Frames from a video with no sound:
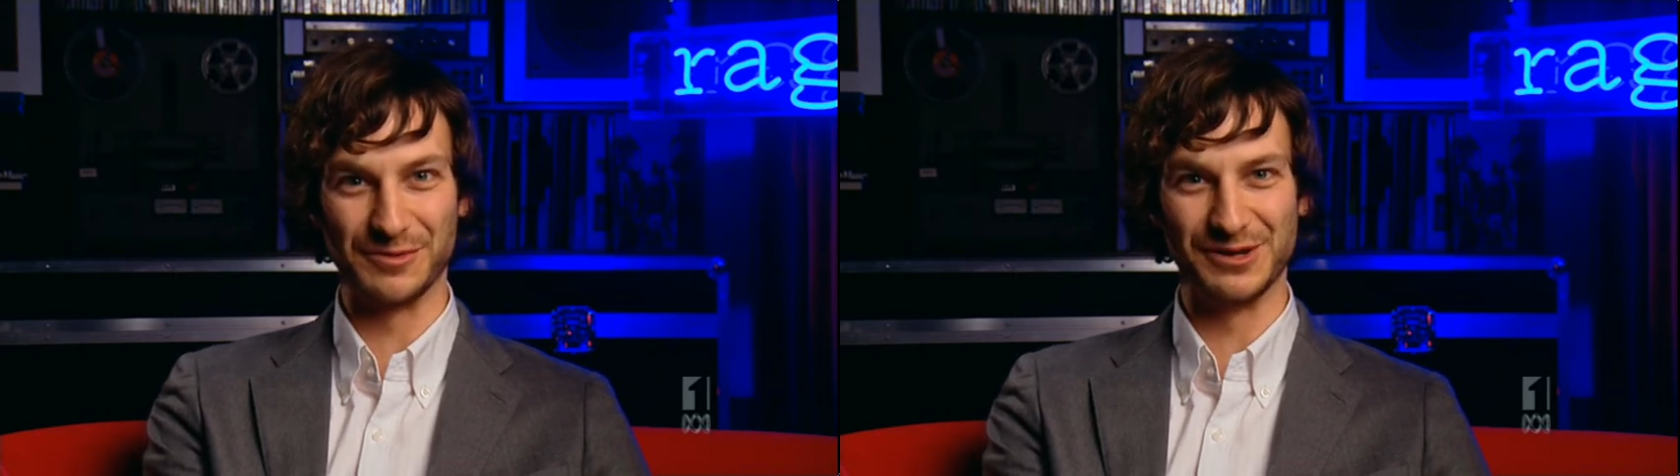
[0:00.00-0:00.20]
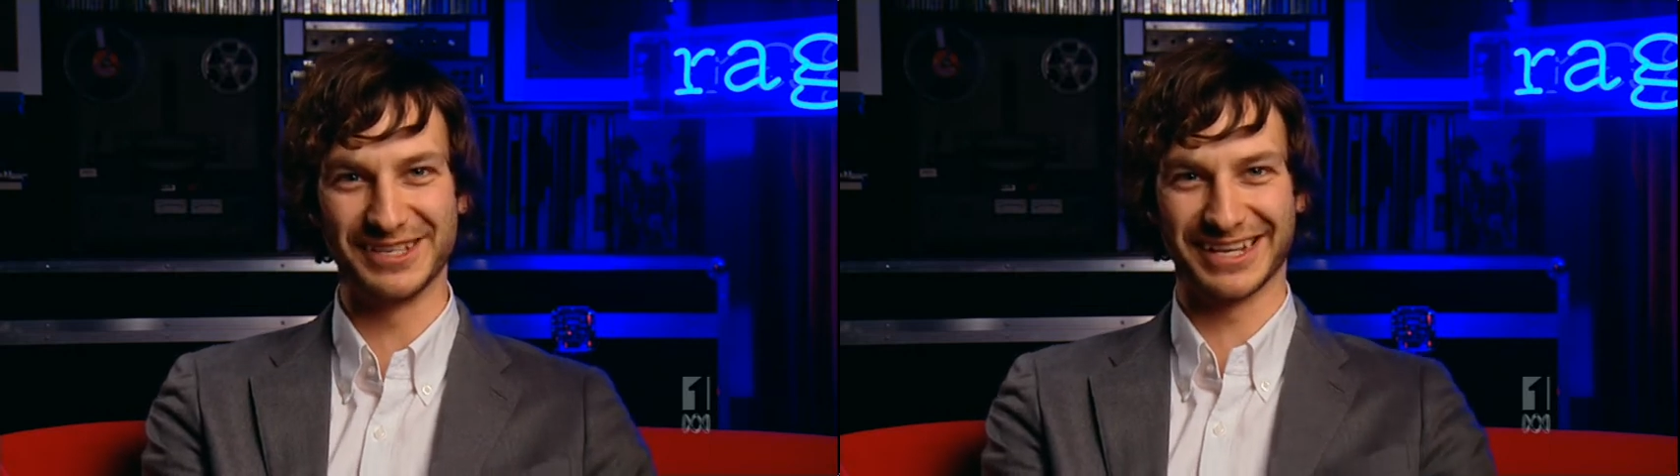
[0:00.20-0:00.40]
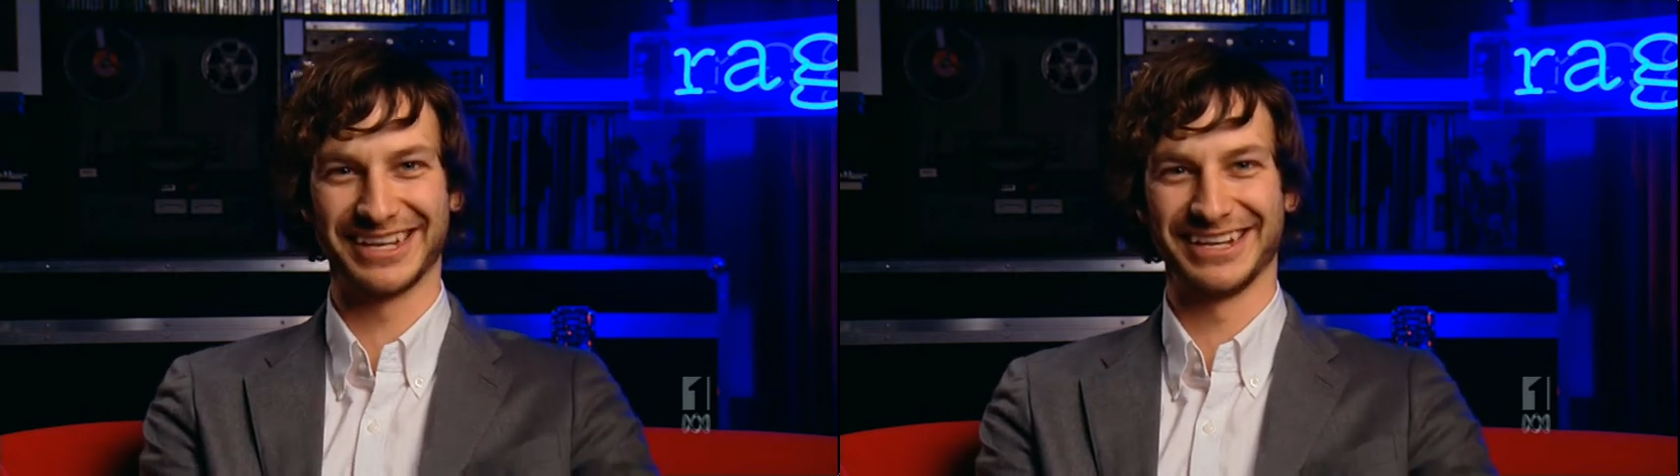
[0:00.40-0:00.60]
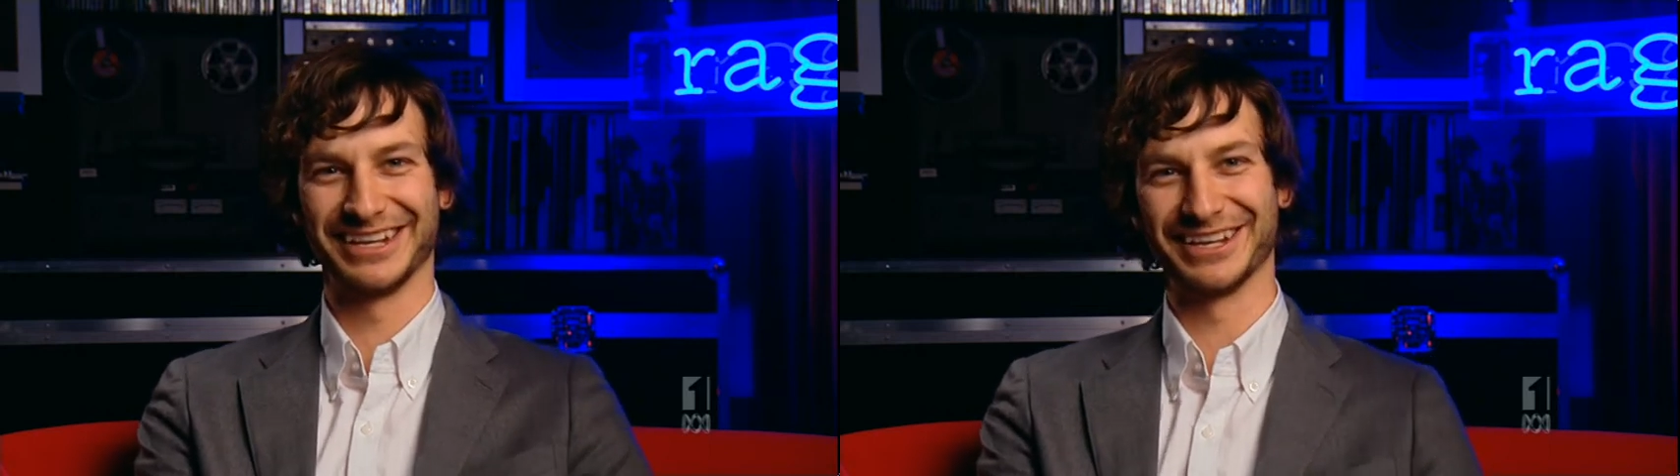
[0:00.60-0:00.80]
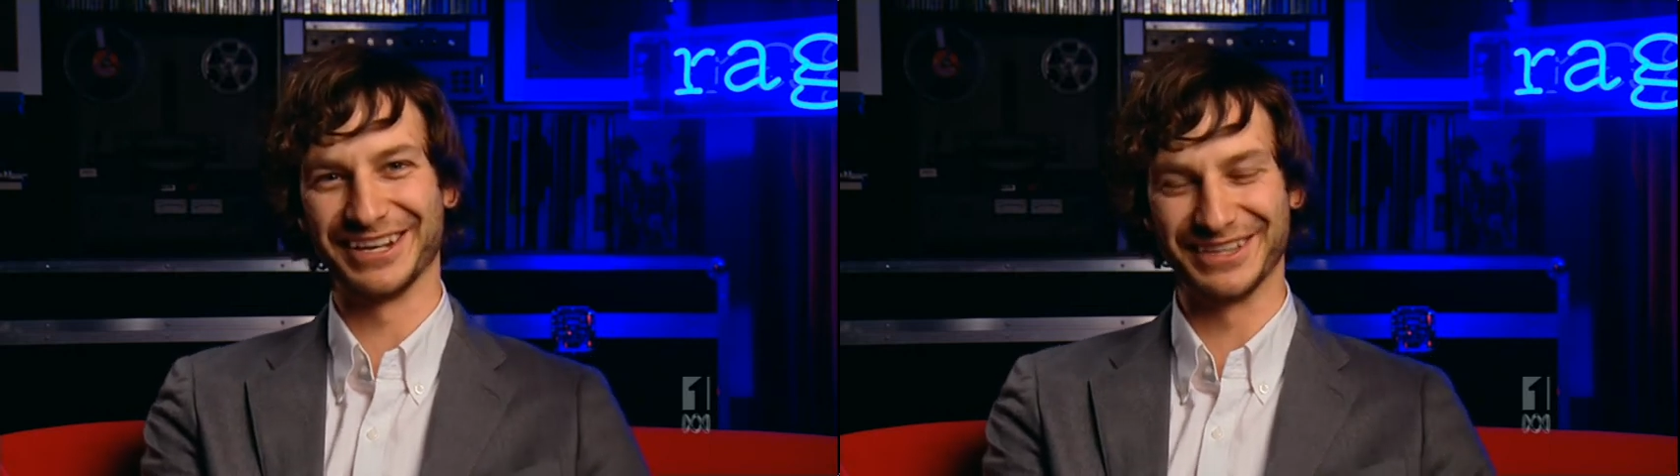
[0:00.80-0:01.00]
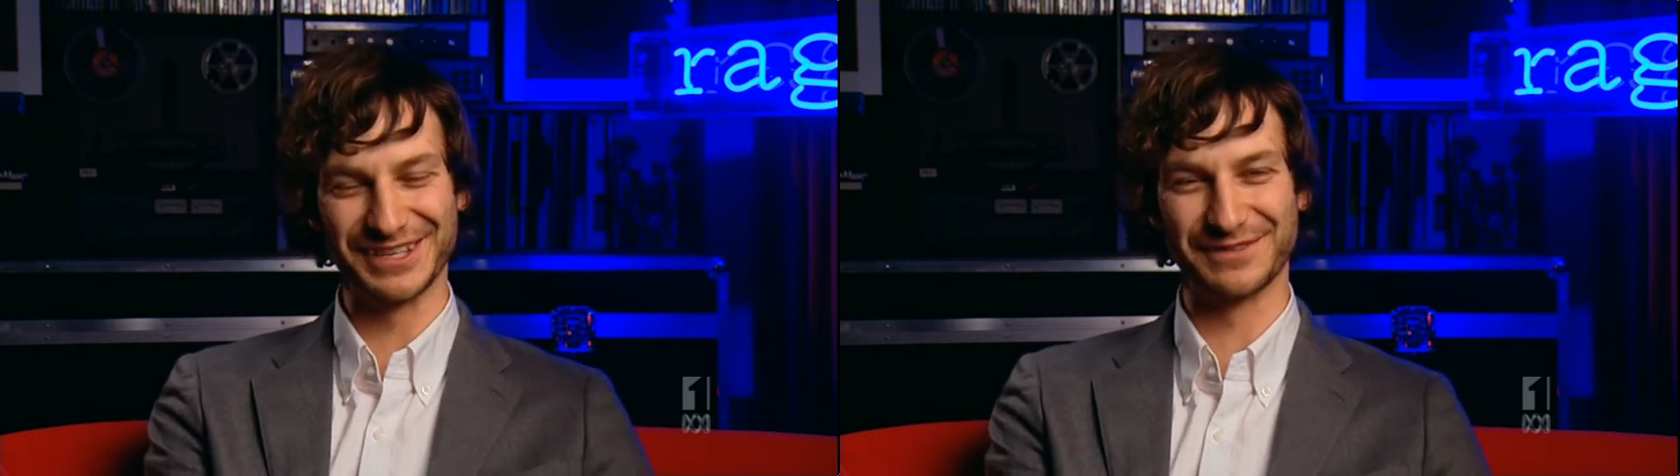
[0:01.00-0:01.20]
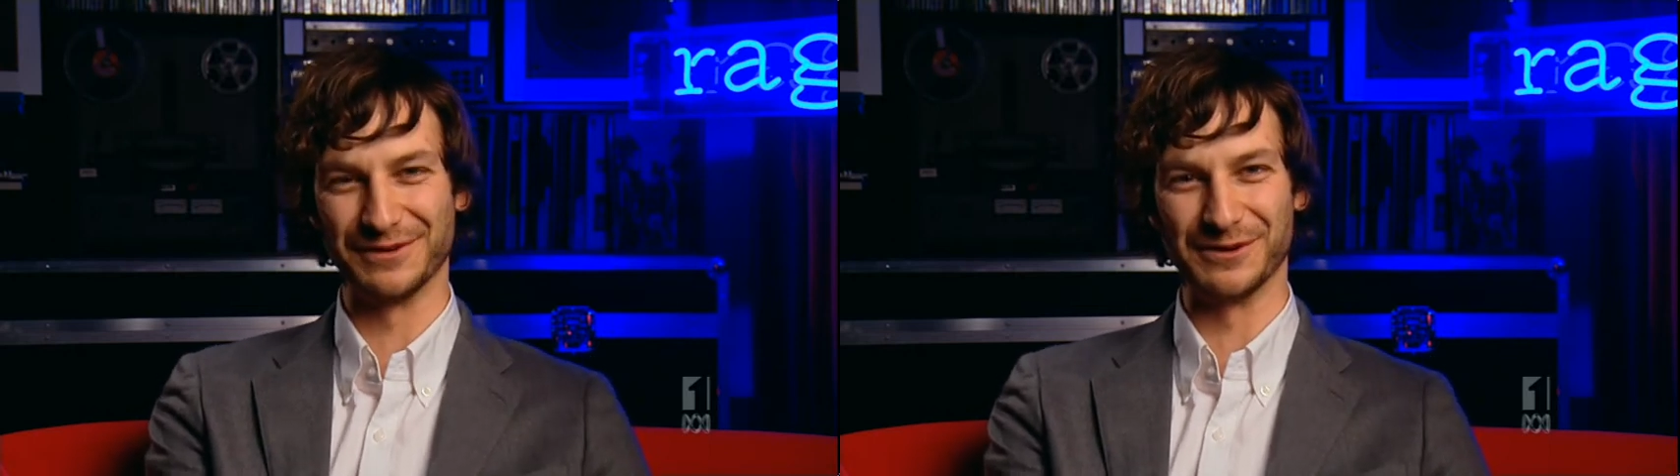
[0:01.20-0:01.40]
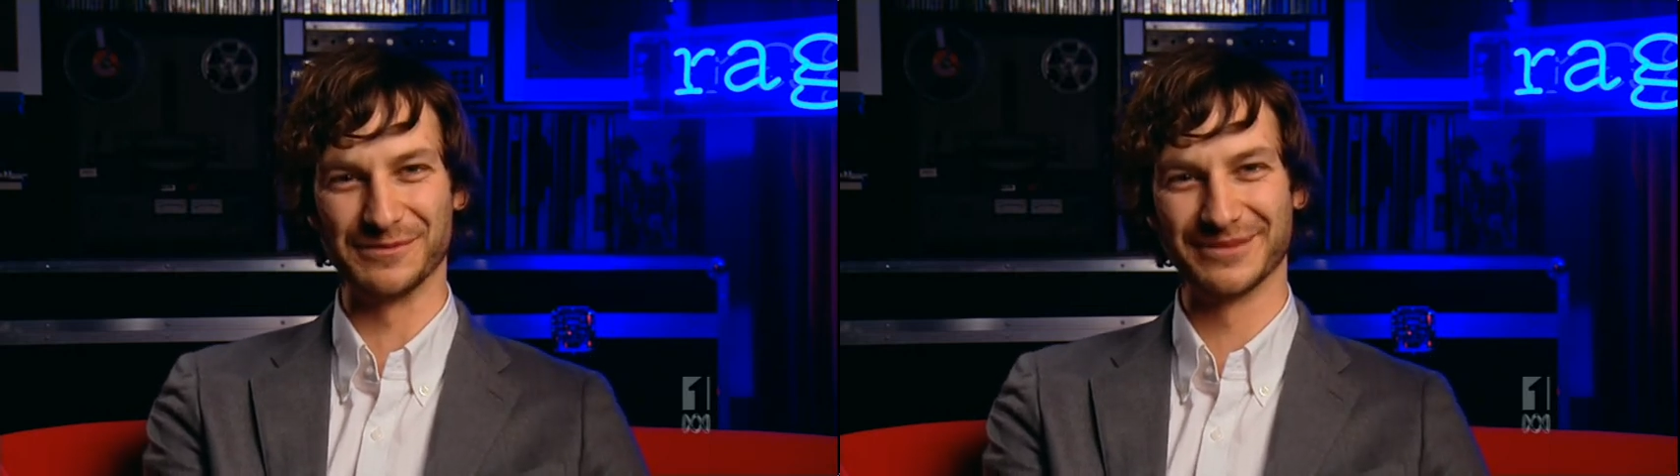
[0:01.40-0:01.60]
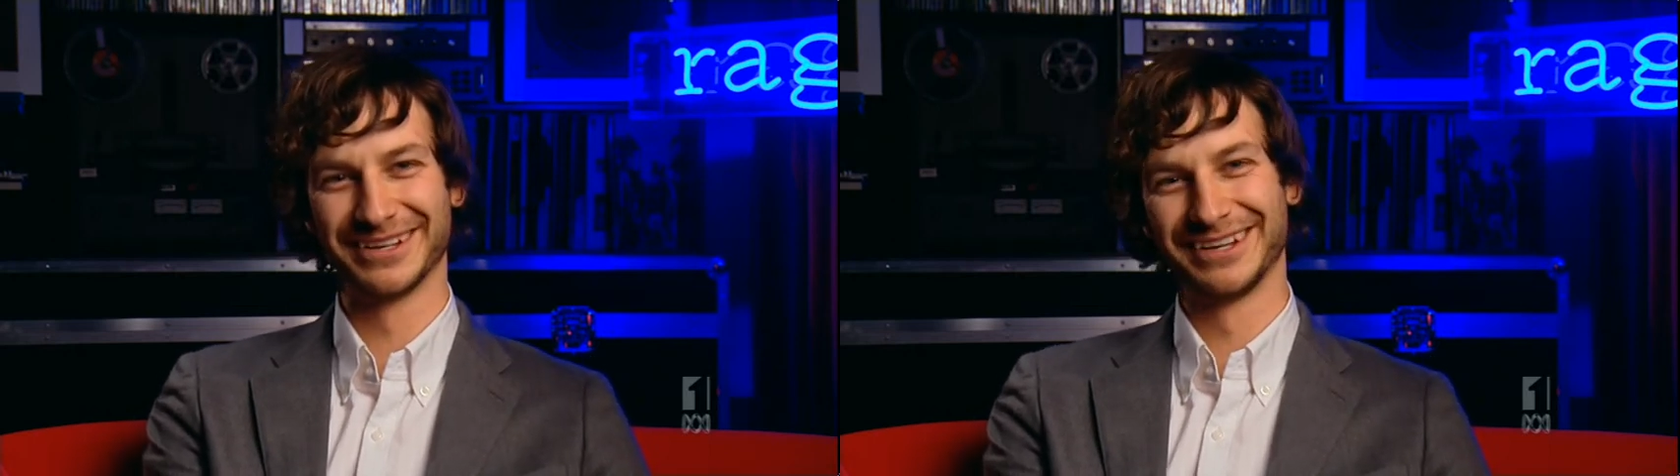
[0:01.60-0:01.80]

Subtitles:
music in this film,